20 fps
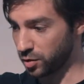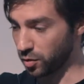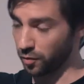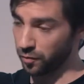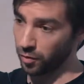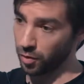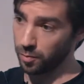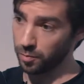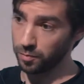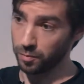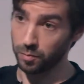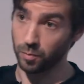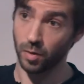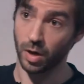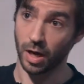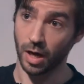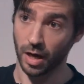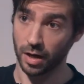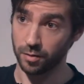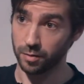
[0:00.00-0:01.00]
So from
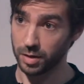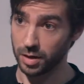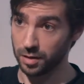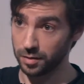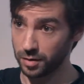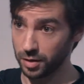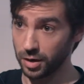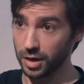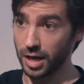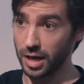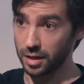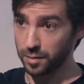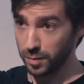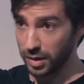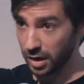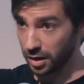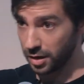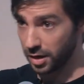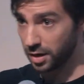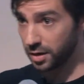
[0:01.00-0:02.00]
138
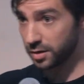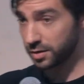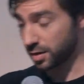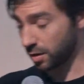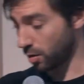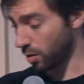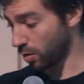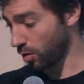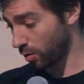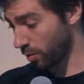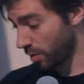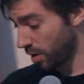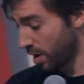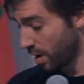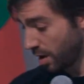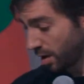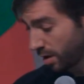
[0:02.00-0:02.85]
million years ago